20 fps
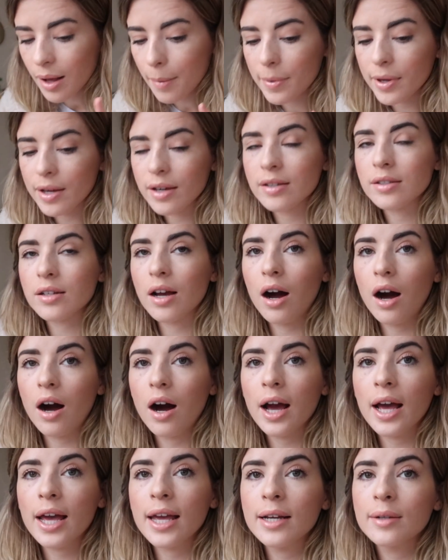because
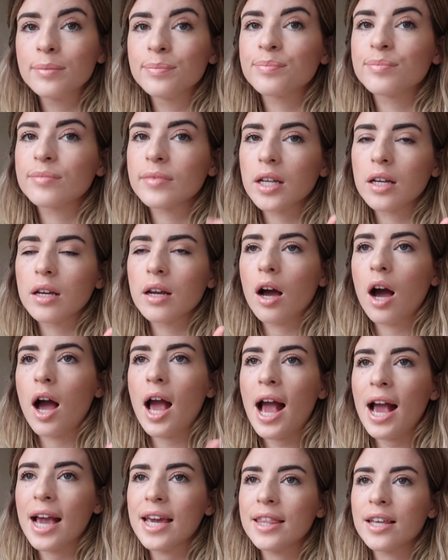I
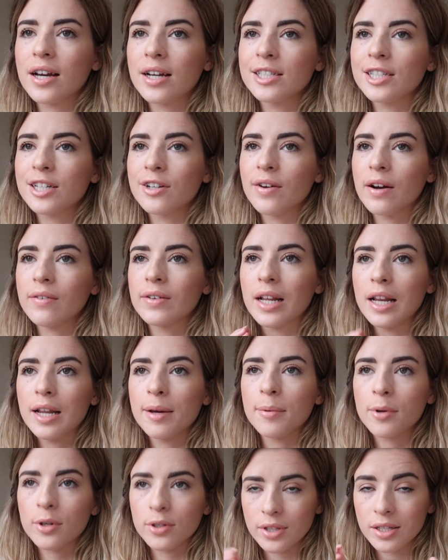hate the idea of having a
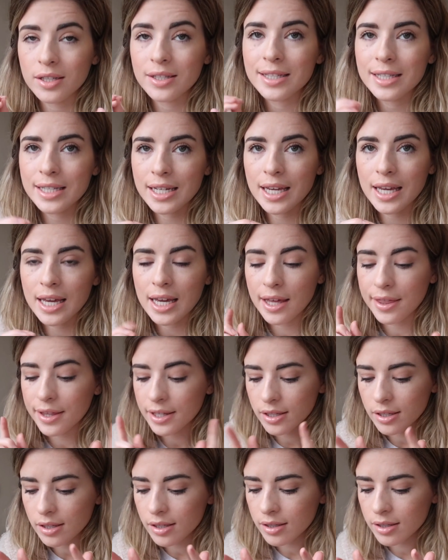lip gloss that's sticky, and
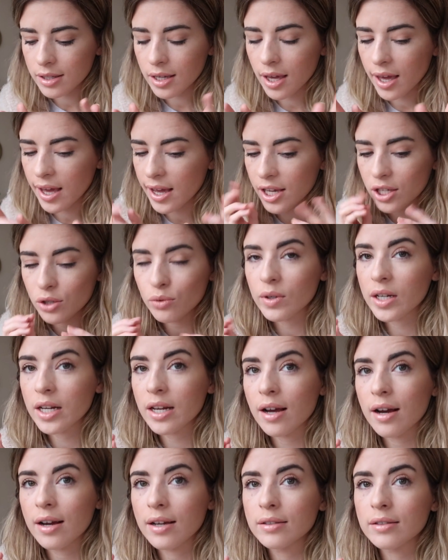this isn't sticky, it's
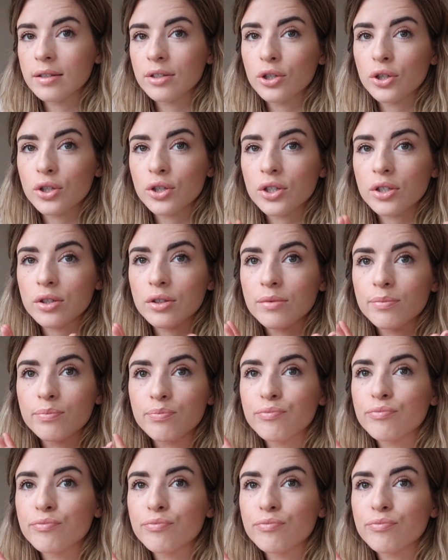really nice, and you can just,